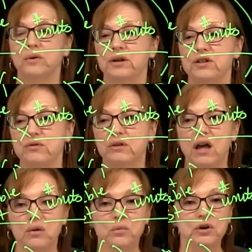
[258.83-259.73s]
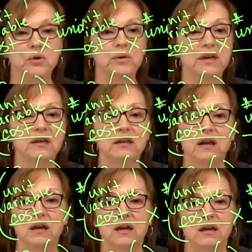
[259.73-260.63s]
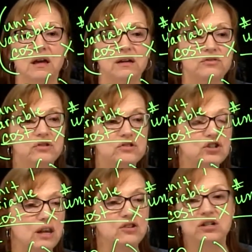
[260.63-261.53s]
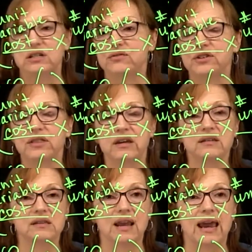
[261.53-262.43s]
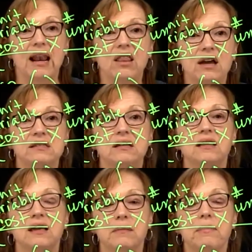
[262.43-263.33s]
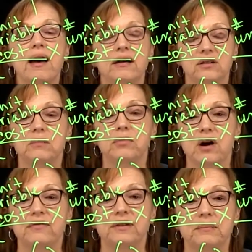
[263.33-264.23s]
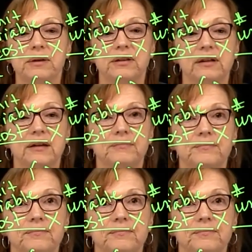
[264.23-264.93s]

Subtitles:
We're going to do a lot of work with it, just changing different things and analyzing the impact on profitability.